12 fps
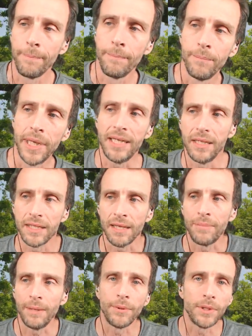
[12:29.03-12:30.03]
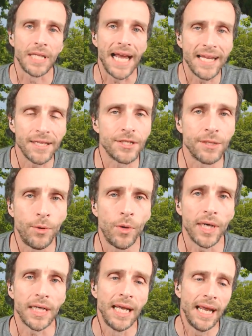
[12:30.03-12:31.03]
But some people like the
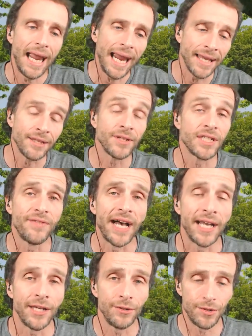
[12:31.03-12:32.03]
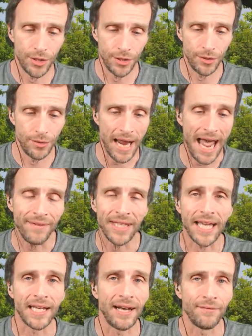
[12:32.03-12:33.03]
support. And there is value to having
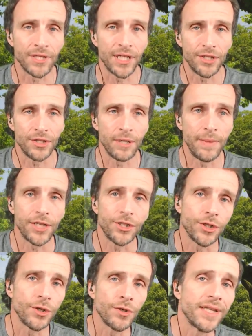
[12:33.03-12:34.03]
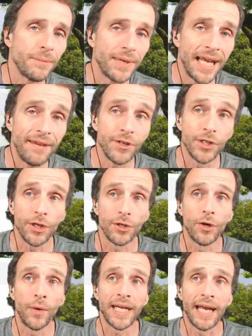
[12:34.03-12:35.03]
that conversation to make sure that the behavior you're
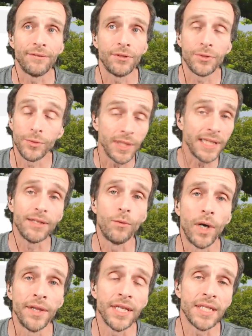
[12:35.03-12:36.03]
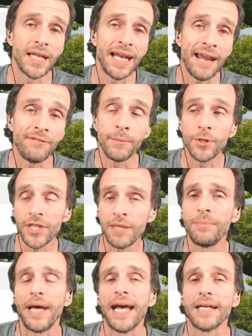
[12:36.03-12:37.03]
going after is really the one that's going to have the most
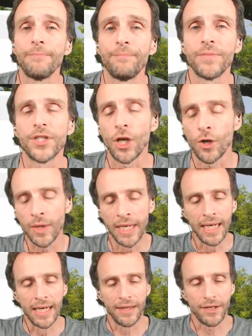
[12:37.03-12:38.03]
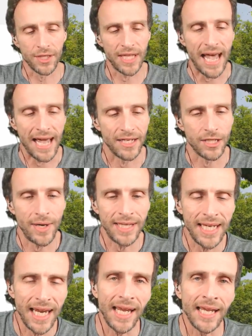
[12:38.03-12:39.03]
impact. So there's that. So at
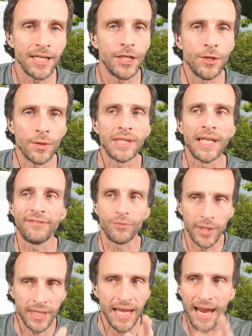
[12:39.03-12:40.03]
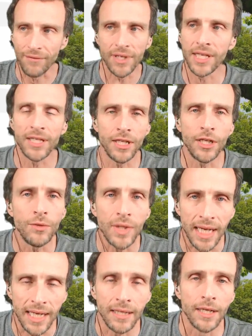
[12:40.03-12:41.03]
the end, you're left with everything that you
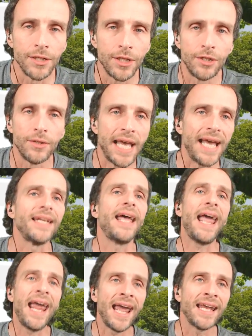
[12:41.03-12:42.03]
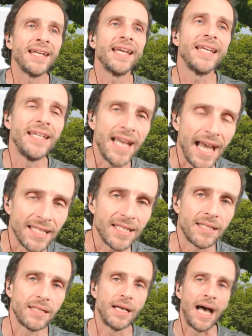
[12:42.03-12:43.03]
need to do that. And
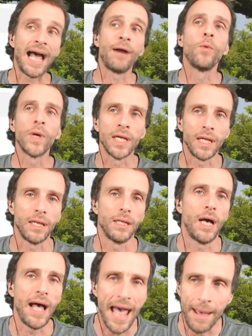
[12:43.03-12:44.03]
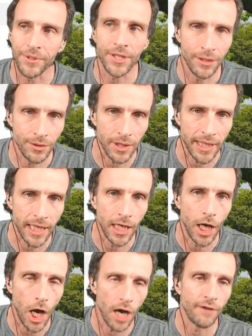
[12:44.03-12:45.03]
yes, I will absolutely
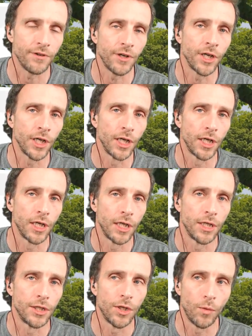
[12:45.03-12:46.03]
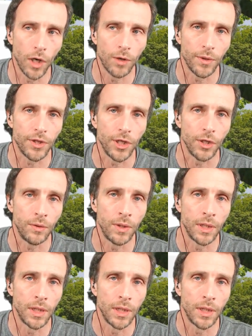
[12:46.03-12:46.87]
offer to work with you